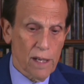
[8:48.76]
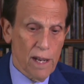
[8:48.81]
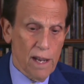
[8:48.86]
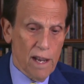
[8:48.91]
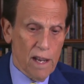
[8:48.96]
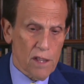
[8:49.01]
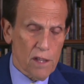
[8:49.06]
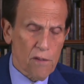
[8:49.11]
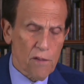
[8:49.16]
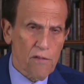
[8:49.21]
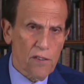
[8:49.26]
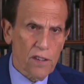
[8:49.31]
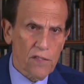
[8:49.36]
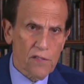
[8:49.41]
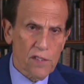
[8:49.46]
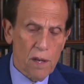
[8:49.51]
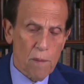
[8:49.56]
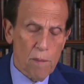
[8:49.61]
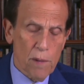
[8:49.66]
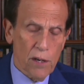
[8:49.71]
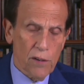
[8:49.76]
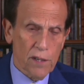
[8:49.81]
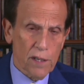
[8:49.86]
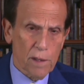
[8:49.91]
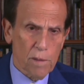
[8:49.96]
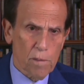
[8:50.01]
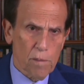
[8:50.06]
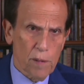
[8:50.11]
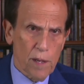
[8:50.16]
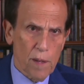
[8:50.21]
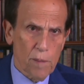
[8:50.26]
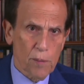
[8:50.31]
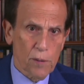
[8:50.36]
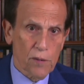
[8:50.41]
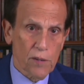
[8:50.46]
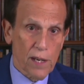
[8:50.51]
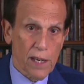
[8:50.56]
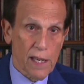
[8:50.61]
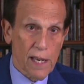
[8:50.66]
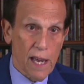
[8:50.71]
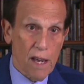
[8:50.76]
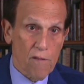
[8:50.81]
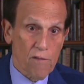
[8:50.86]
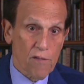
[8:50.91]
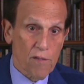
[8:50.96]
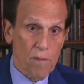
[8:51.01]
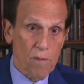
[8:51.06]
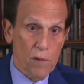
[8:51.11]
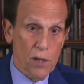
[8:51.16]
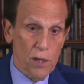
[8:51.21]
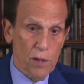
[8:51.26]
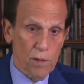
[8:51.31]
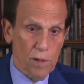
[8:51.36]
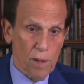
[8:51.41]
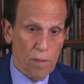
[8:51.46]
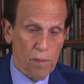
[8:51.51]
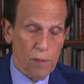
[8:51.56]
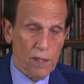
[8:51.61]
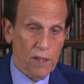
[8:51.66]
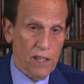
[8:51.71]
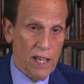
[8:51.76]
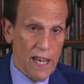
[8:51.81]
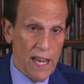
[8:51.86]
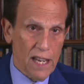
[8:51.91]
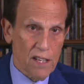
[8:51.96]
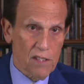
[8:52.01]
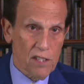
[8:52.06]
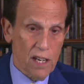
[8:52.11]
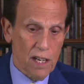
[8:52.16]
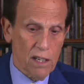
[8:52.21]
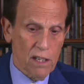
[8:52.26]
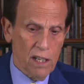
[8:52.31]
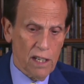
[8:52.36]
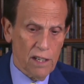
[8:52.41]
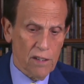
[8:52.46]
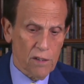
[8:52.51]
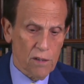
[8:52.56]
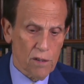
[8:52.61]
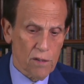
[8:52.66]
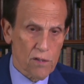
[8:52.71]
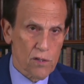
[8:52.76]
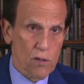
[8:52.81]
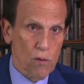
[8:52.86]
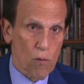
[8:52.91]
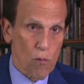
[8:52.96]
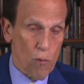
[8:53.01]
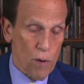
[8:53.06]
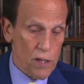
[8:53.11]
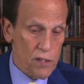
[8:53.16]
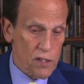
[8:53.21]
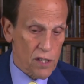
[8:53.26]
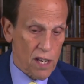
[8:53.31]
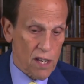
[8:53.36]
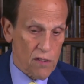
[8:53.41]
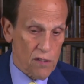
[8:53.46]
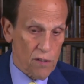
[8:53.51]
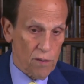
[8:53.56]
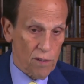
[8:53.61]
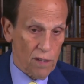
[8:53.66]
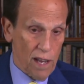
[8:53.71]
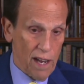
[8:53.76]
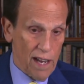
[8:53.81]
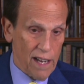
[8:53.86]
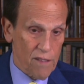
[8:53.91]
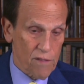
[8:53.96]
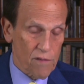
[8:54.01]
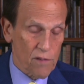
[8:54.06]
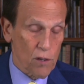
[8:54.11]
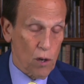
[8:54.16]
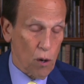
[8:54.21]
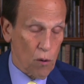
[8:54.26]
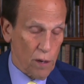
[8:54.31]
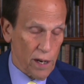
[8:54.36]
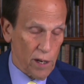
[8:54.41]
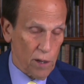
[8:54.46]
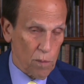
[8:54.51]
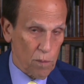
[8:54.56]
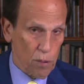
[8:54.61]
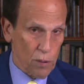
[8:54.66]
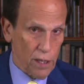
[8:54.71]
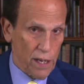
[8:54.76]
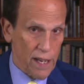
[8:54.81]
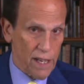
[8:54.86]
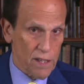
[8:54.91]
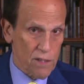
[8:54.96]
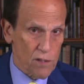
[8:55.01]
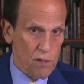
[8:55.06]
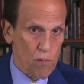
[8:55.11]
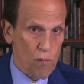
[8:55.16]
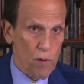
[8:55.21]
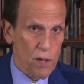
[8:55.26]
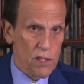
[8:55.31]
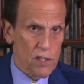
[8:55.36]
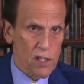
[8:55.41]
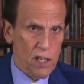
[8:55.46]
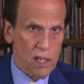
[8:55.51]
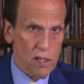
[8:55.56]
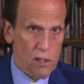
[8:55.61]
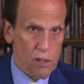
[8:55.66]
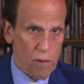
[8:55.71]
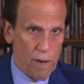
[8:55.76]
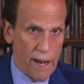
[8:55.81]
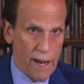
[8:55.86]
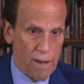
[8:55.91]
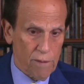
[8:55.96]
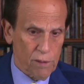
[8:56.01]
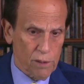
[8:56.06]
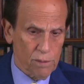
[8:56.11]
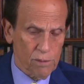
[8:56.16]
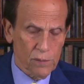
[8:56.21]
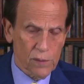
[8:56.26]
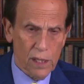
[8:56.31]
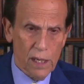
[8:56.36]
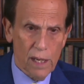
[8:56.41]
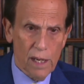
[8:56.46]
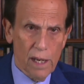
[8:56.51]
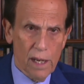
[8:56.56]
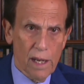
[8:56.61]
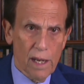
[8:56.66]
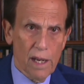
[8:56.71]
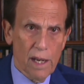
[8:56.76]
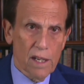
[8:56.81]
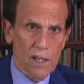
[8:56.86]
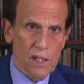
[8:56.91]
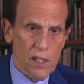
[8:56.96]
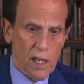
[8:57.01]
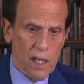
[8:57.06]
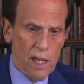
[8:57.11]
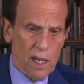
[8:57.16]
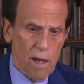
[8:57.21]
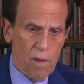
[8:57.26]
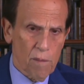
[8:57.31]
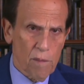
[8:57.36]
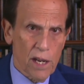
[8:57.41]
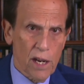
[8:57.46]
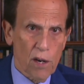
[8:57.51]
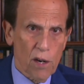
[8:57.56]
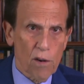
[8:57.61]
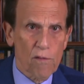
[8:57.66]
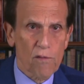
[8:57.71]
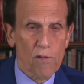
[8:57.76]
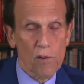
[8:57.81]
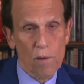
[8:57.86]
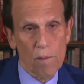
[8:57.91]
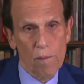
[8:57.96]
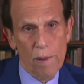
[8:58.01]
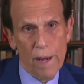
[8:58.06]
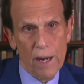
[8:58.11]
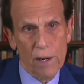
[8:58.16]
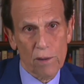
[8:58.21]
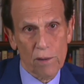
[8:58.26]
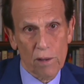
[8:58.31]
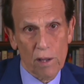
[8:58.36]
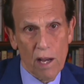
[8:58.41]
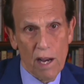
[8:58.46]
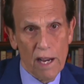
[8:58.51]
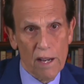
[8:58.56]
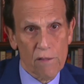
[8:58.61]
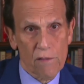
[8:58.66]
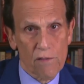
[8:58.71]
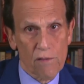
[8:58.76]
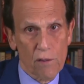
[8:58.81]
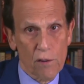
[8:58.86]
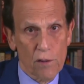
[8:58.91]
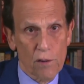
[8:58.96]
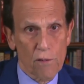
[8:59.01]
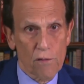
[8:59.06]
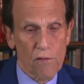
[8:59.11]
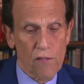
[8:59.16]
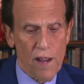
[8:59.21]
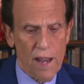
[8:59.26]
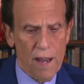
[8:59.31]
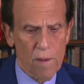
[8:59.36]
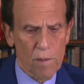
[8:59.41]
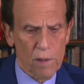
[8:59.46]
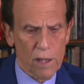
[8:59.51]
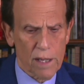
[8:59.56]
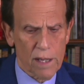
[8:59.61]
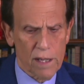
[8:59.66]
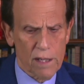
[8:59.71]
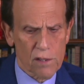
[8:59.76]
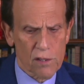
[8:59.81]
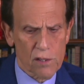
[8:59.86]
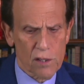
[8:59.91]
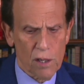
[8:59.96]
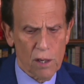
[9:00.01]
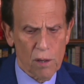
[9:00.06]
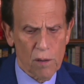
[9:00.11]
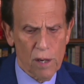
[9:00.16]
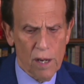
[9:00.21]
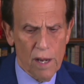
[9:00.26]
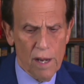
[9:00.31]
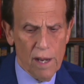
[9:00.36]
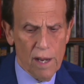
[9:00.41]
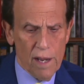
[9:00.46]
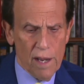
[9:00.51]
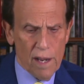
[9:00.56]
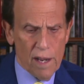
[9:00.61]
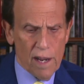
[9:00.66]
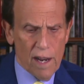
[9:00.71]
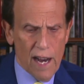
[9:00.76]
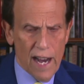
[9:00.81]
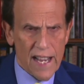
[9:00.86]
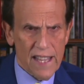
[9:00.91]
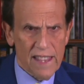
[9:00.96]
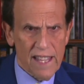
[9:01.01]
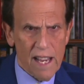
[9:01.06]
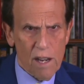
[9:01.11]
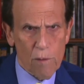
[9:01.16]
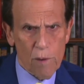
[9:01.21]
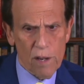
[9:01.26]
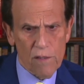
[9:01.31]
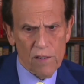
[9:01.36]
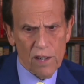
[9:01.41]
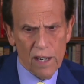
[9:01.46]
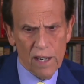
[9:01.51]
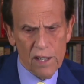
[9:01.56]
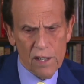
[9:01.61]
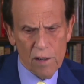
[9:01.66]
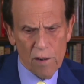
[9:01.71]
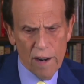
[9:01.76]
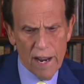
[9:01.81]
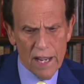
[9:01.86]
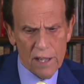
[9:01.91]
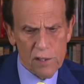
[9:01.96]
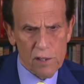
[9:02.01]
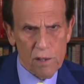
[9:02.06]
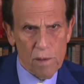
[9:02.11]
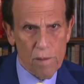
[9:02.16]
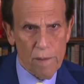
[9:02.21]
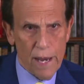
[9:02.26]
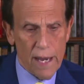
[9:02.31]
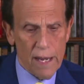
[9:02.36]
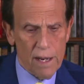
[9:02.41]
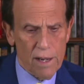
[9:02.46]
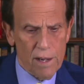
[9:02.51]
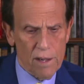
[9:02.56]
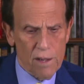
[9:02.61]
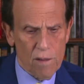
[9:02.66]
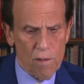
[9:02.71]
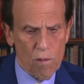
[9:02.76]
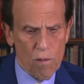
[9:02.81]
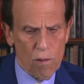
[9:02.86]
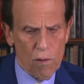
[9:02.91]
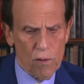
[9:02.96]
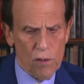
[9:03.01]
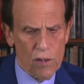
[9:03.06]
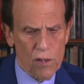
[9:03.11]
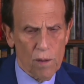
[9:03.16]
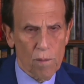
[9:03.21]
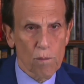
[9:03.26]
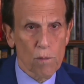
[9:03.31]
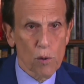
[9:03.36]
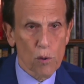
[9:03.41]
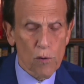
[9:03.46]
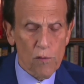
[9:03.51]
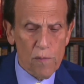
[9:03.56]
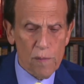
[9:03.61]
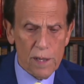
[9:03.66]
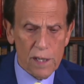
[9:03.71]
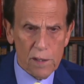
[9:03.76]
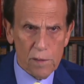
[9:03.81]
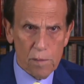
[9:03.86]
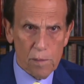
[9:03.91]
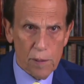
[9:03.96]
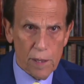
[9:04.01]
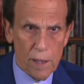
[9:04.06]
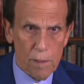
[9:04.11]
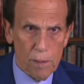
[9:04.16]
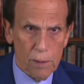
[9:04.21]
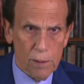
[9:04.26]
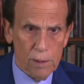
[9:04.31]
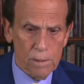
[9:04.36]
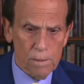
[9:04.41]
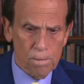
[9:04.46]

the 50 million people that came from Europe in the 1800s, risking their life, no airplanes, risky travel, to come here for a better life for their family. And so I think we've underestimated the movement of people,